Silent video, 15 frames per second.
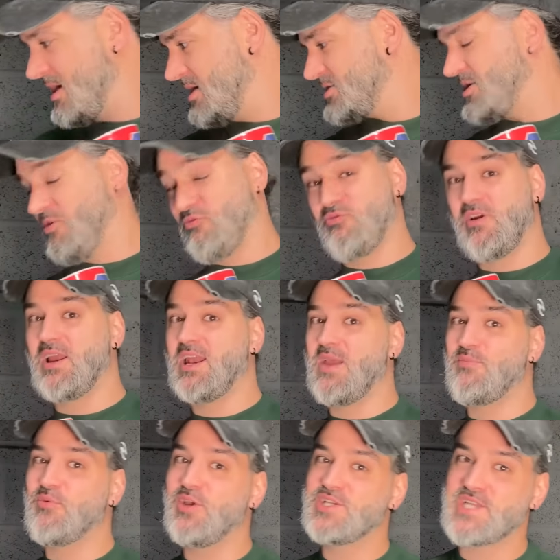So I really
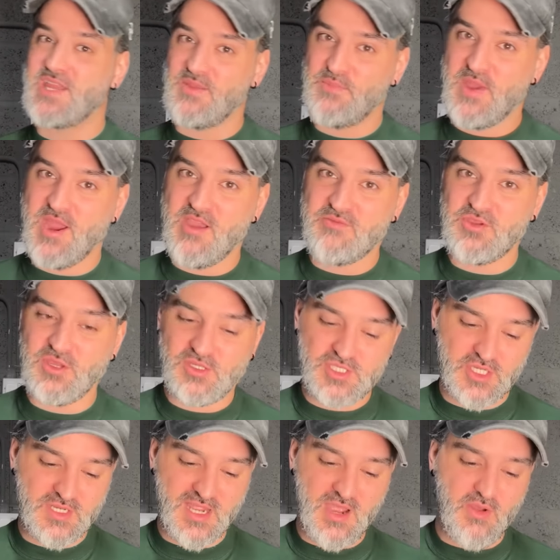appreciate the pair of you
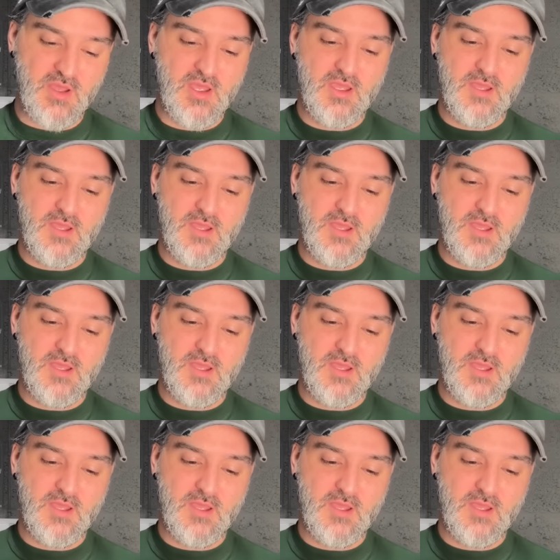two now.